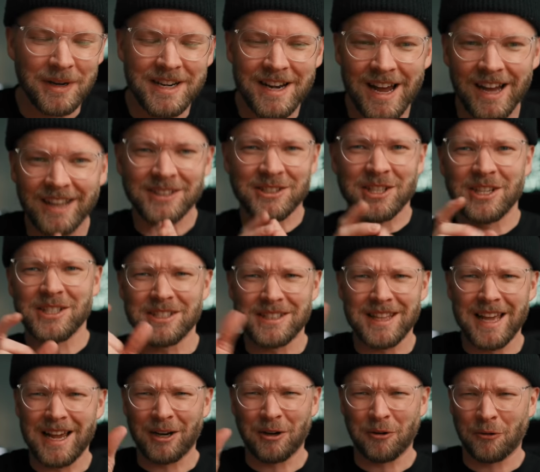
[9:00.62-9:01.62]
and not just
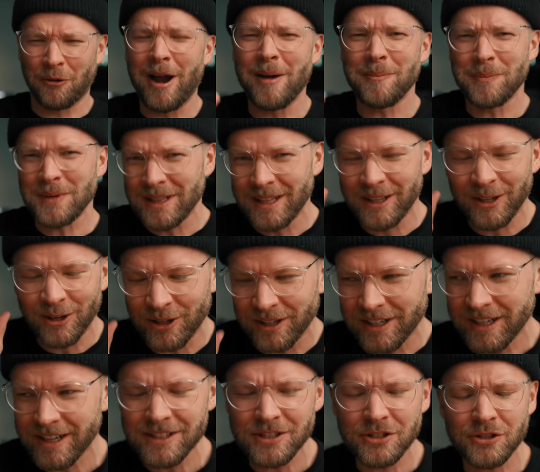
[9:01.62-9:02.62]
that crappy little
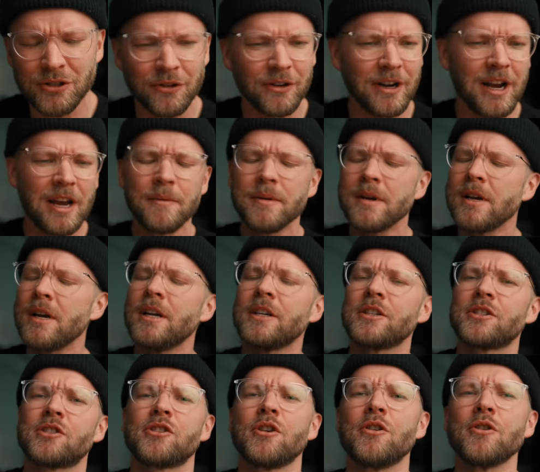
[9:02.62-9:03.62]
histogram.
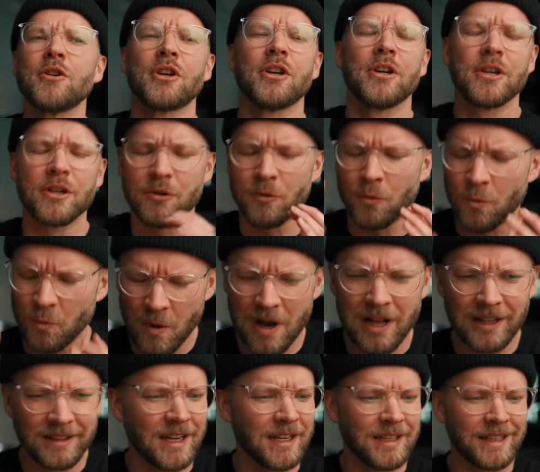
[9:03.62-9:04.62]
So good.
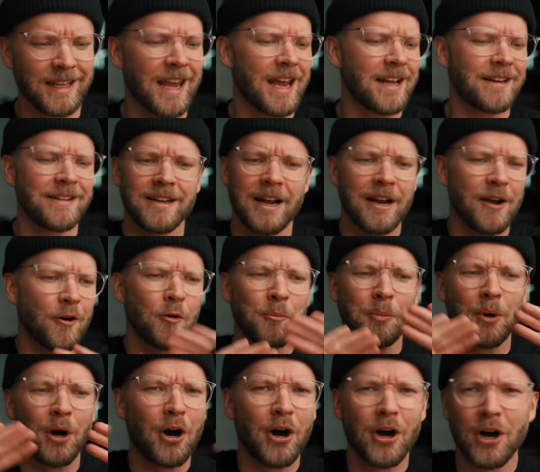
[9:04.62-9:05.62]
Well done, Canon. I hope
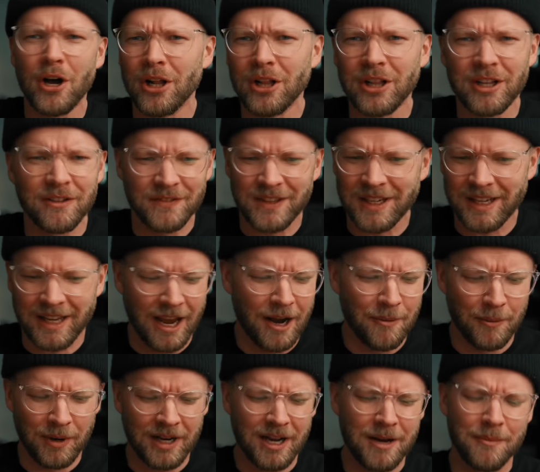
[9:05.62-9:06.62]
all of the
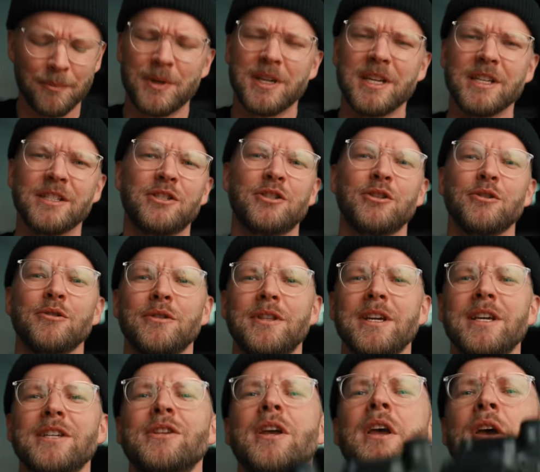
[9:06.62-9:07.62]
camera companies do
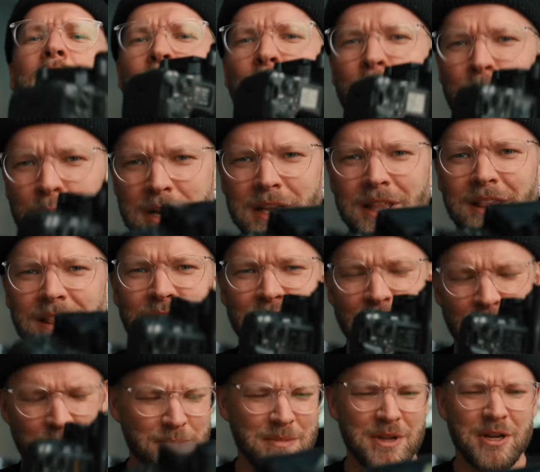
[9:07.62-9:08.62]
this with
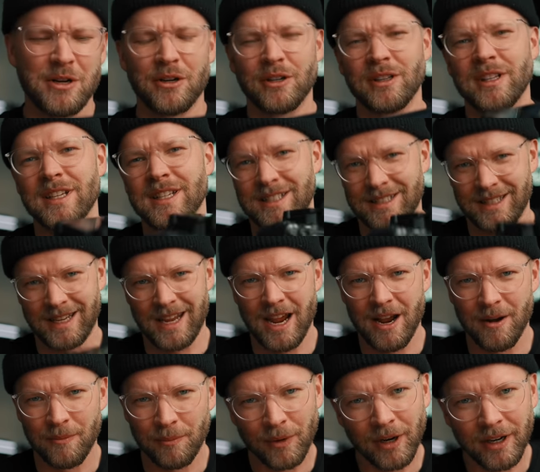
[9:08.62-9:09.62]
their mirrorless
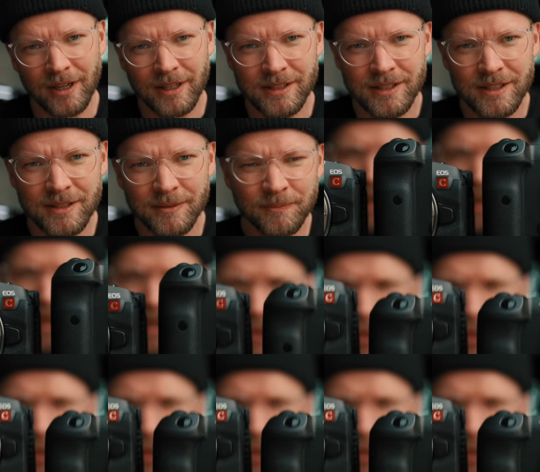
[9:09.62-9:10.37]
cameras. In